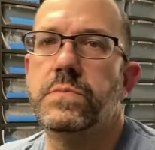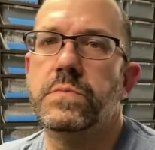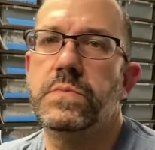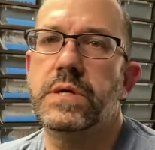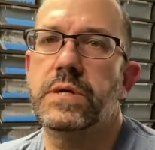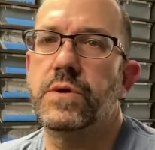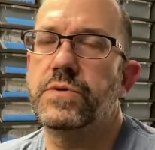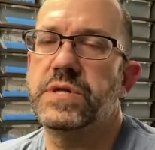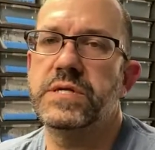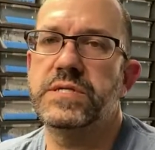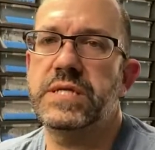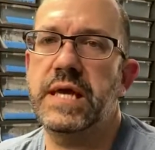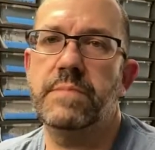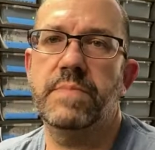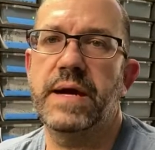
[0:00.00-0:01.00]
you know, that's
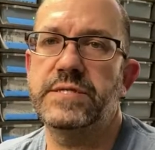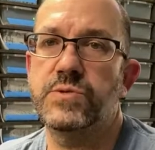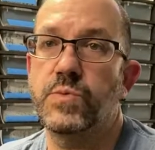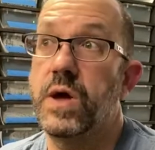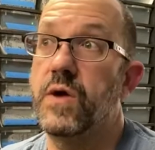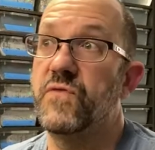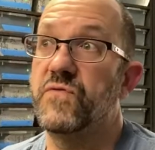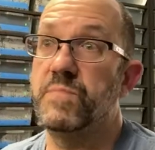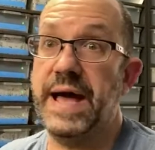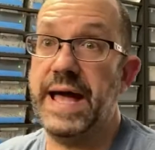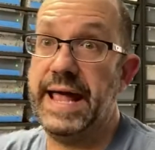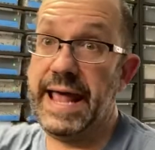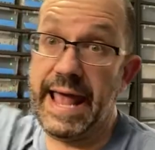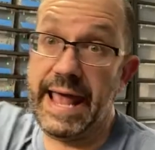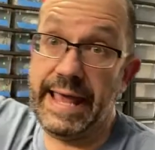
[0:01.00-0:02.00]
8 by 12 by
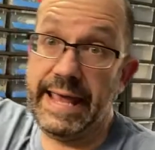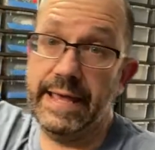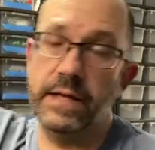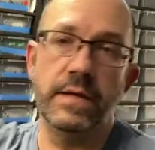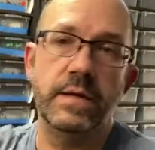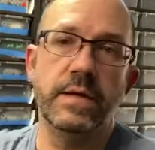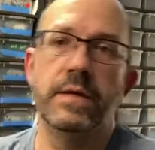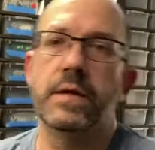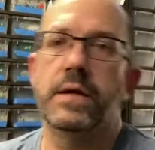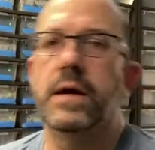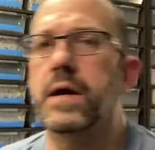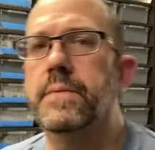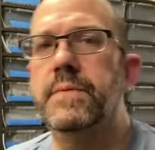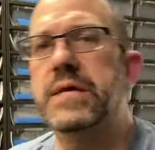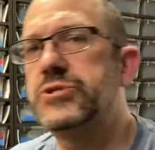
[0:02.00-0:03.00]
8,
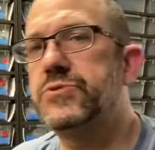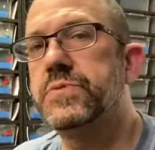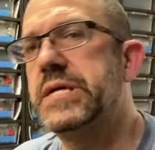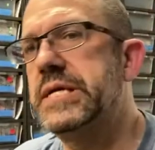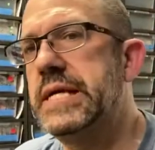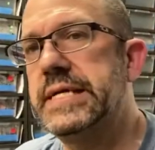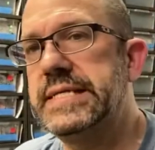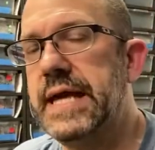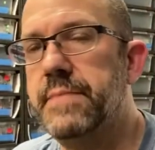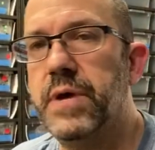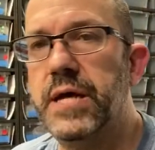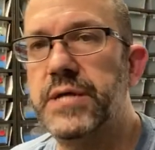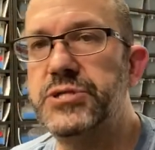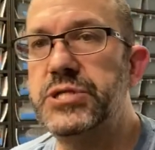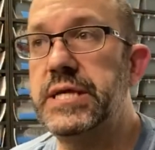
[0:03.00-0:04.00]
it's really not that
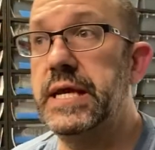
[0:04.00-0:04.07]
much.